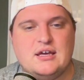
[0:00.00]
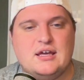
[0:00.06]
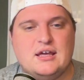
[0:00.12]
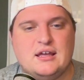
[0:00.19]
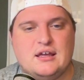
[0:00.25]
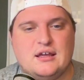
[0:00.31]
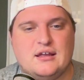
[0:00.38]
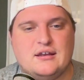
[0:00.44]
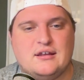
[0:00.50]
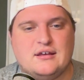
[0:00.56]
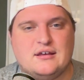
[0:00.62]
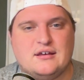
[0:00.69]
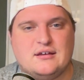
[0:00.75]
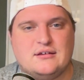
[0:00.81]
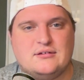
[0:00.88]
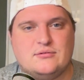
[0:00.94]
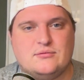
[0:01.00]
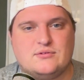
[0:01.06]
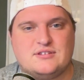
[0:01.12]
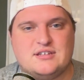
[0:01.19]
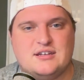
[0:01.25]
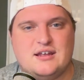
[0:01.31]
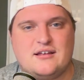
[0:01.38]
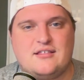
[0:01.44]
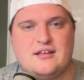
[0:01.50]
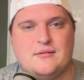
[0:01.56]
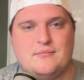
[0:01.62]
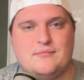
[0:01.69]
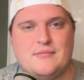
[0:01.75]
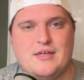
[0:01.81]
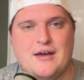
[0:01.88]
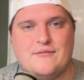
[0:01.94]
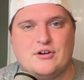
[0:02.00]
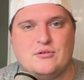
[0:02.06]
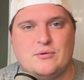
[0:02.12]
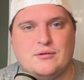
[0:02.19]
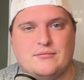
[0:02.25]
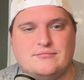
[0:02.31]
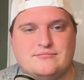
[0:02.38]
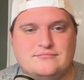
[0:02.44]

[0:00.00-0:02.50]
and we'll see you next time. Have a good one.